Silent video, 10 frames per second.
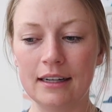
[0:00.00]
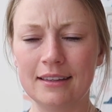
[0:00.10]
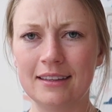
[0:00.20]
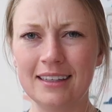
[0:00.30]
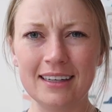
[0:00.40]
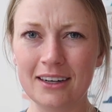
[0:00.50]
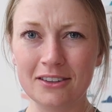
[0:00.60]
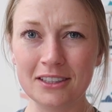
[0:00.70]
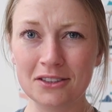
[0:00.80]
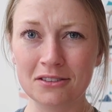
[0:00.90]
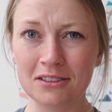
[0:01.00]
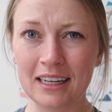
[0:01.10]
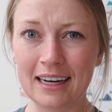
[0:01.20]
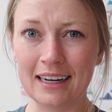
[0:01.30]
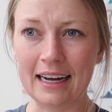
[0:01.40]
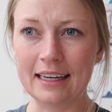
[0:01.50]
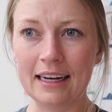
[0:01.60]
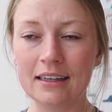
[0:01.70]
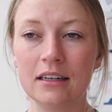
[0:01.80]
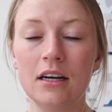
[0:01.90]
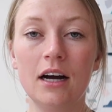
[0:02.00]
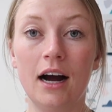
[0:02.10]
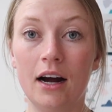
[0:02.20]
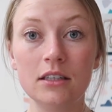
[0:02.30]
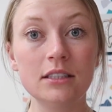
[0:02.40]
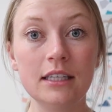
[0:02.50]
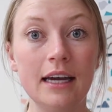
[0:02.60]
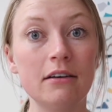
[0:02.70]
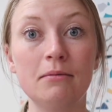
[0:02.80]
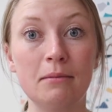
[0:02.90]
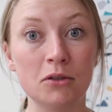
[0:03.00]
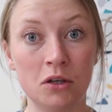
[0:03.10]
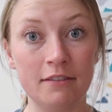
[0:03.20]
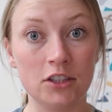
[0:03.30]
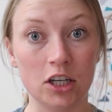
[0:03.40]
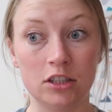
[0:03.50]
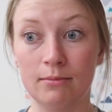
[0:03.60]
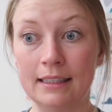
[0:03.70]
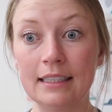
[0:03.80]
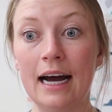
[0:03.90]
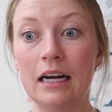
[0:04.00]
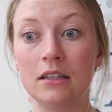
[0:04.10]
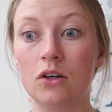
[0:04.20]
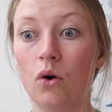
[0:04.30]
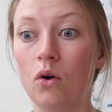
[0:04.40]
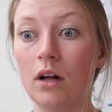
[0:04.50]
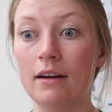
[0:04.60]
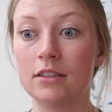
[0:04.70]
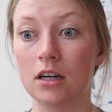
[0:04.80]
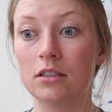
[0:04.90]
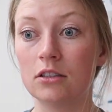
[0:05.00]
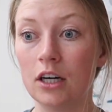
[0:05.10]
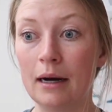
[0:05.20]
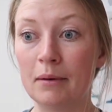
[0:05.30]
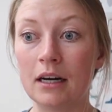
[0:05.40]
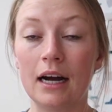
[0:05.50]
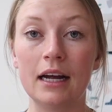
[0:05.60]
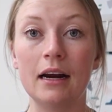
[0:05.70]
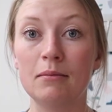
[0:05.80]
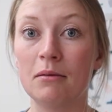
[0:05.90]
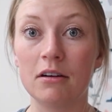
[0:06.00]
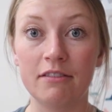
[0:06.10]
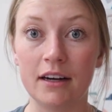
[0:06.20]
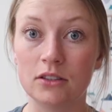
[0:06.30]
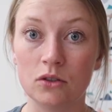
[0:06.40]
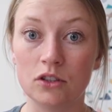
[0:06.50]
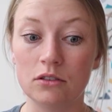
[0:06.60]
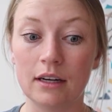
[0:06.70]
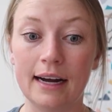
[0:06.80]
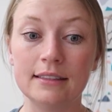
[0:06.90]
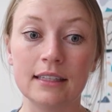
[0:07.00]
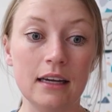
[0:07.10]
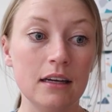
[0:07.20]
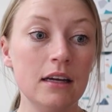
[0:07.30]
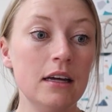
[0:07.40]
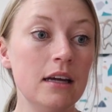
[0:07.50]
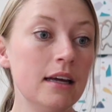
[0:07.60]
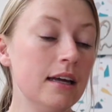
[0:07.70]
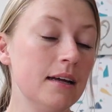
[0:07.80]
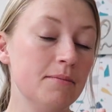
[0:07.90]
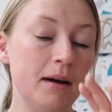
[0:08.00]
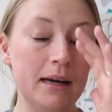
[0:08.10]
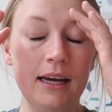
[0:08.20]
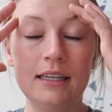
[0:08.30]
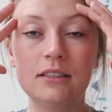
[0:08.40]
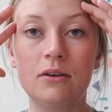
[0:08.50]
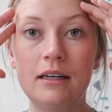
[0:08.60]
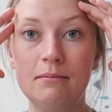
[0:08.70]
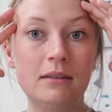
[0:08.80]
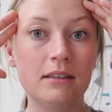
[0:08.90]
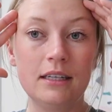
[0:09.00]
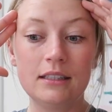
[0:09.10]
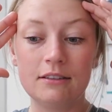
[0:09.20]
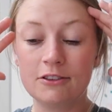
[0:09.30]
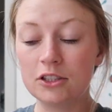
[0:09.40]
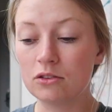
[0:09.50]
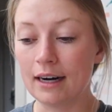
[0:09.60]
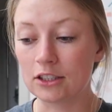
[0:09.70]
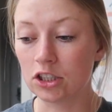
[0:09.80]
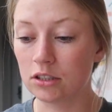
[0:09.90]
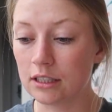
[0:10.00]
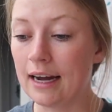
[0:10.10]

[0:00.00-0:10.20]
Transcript: I think I already told you that. I honestly can't remember who I've talked to. My dad, Cole, I've talked to Grandma. I can't remember if I told you guys. Like, my head is going a million different directions.